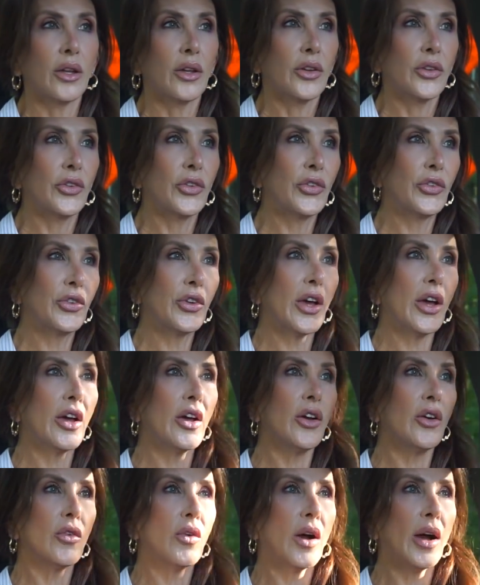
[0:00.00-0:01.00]

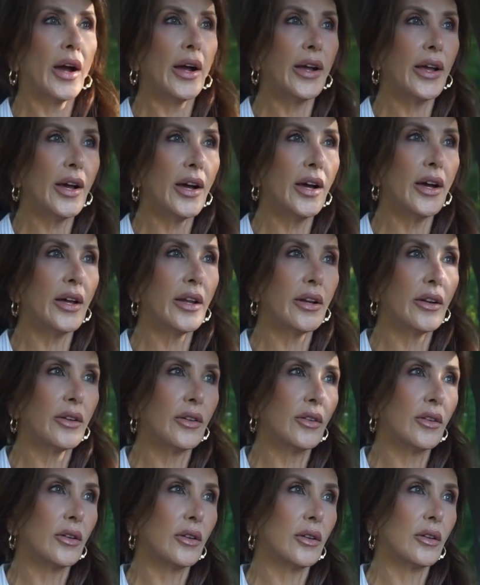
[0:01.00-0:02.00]
So I got
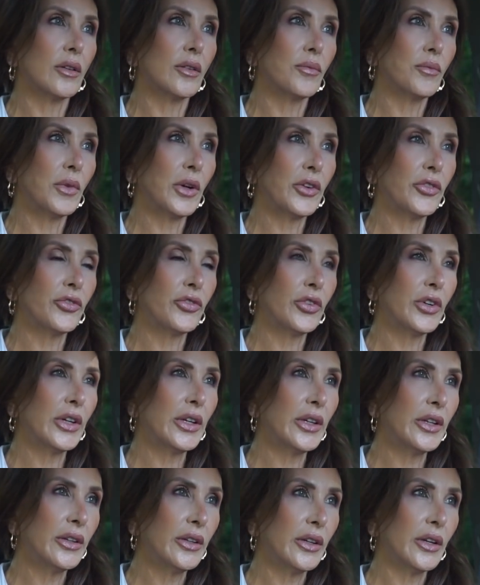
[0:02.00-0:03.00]
my
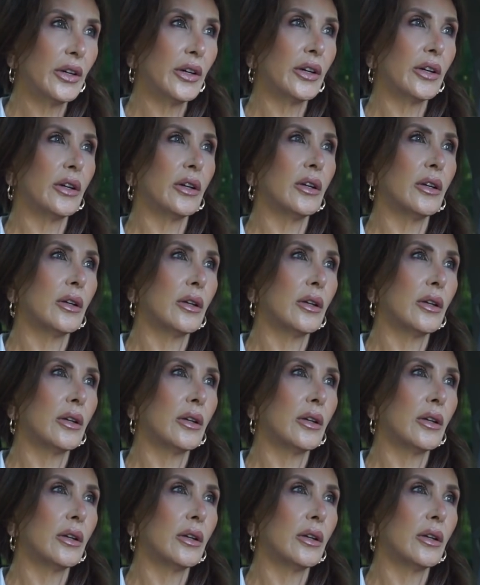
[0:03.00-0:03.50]
friend, uh,